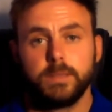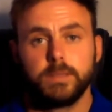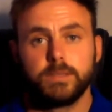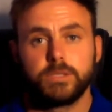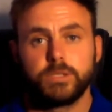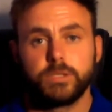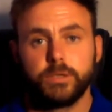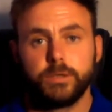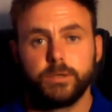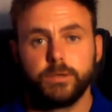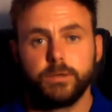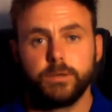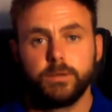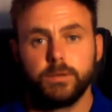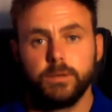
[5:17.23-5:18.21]

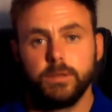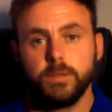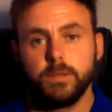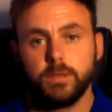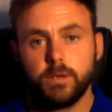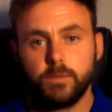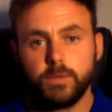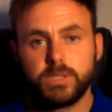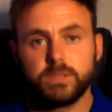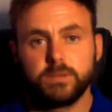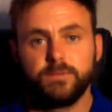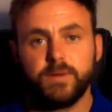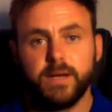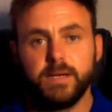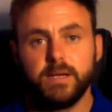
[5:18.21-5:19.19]
So, we're
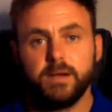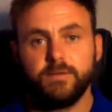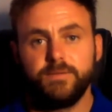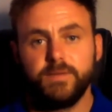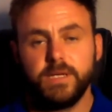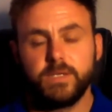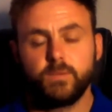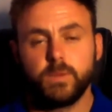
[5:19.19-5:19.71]
still finding our feet.